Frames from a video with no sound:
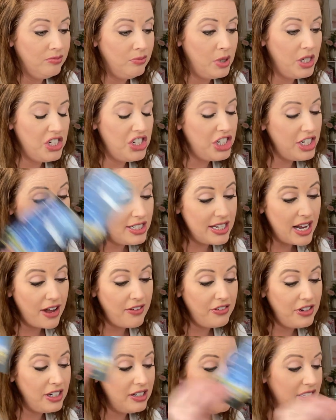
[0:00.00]
But she's
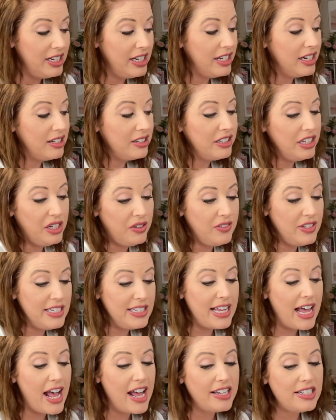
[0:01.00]
definitely going to leave
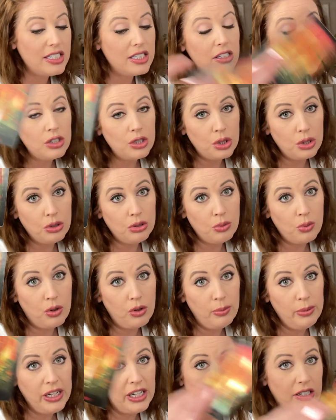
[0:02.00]
his ass and the truth
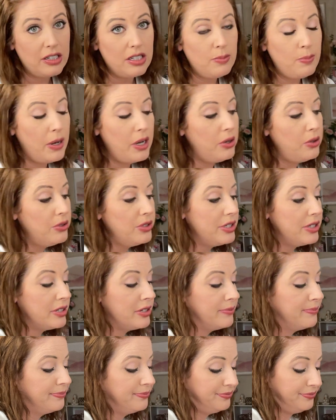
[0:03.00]
will be exposed.